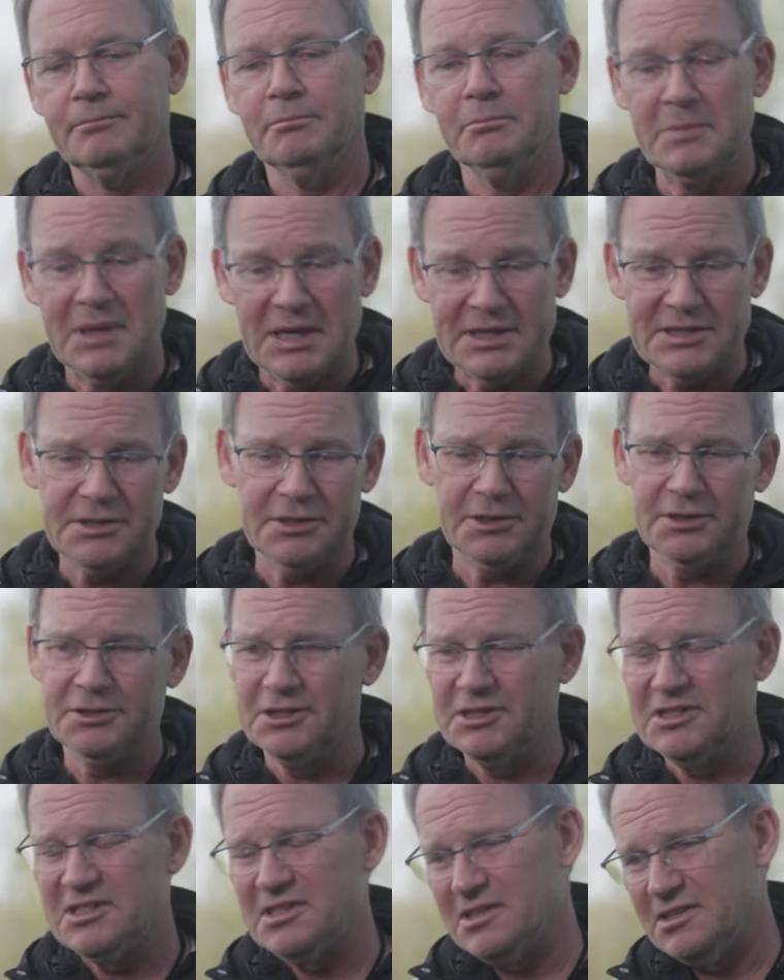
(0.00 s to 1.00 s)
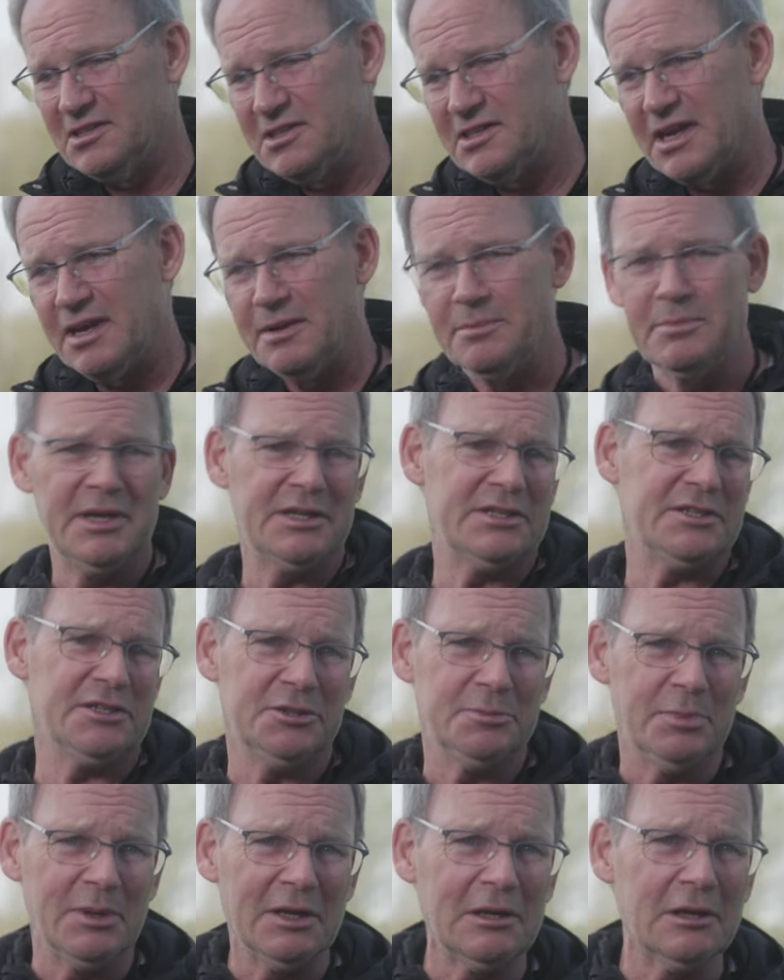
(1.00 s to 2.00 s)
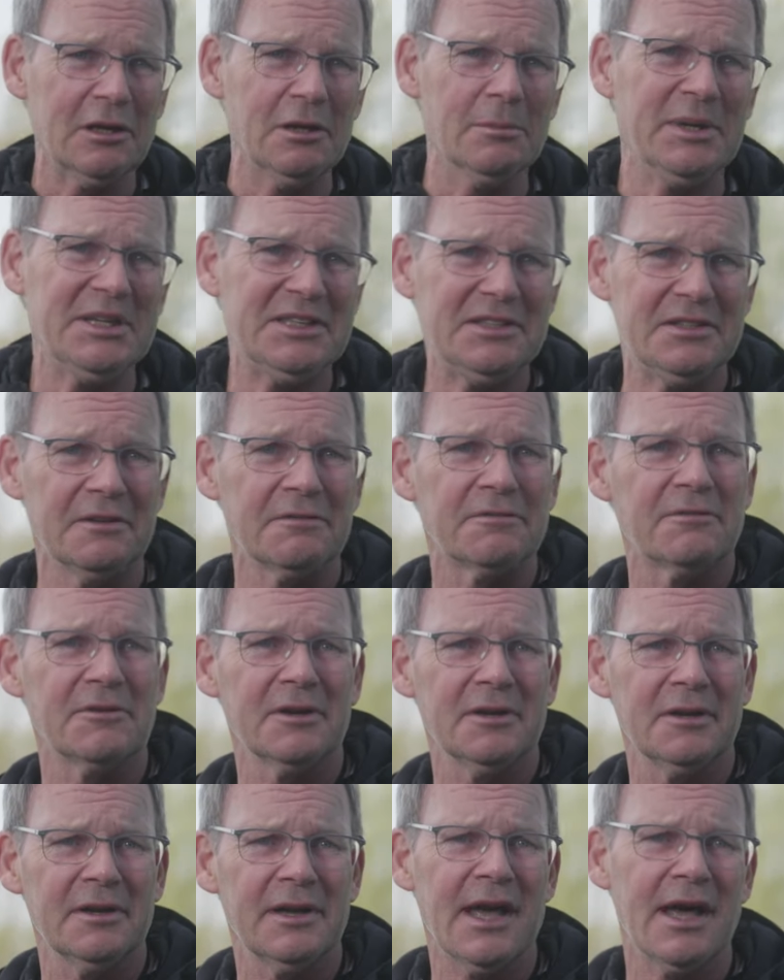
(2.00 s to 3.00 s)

message? It's the same message but a little bit different.